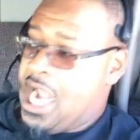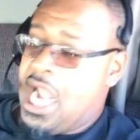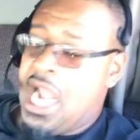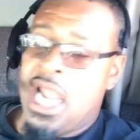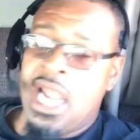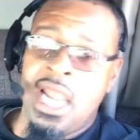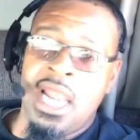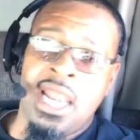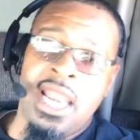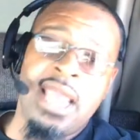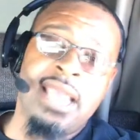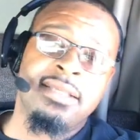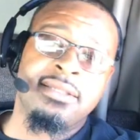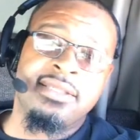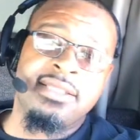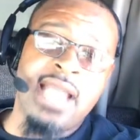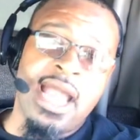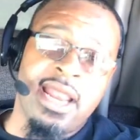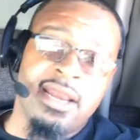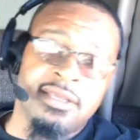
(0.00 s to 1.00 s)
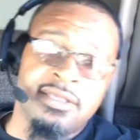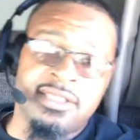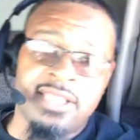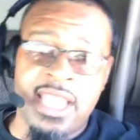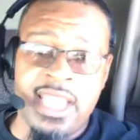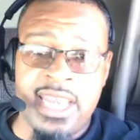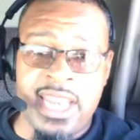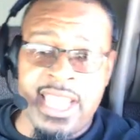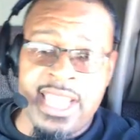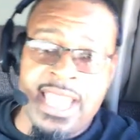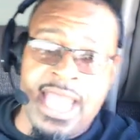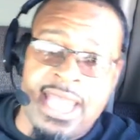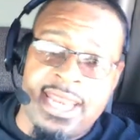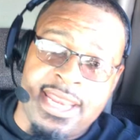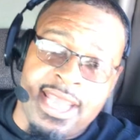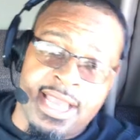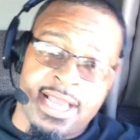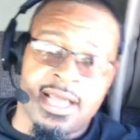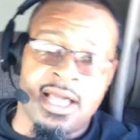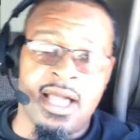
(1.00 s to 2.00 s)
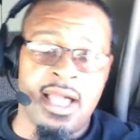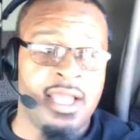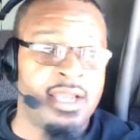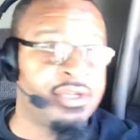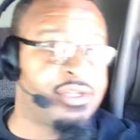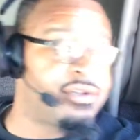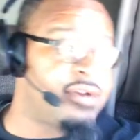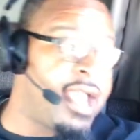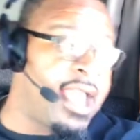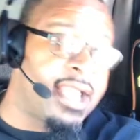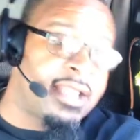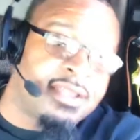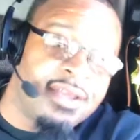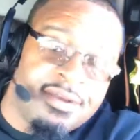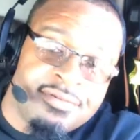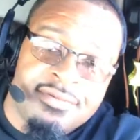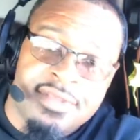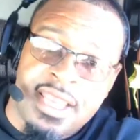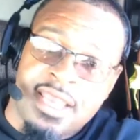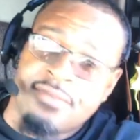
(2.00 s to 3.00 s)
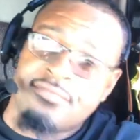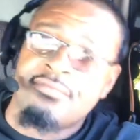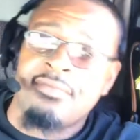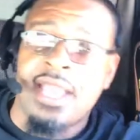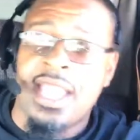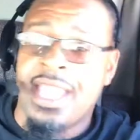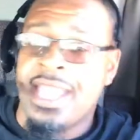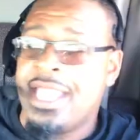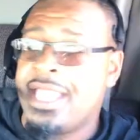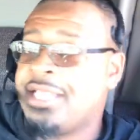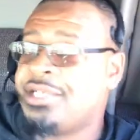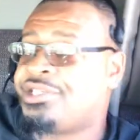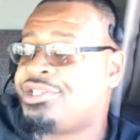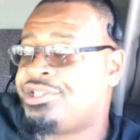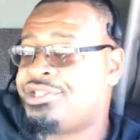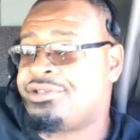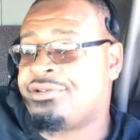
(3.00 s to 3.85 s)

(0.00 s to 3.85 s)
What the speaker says: Let's not say they got that contract up there, man.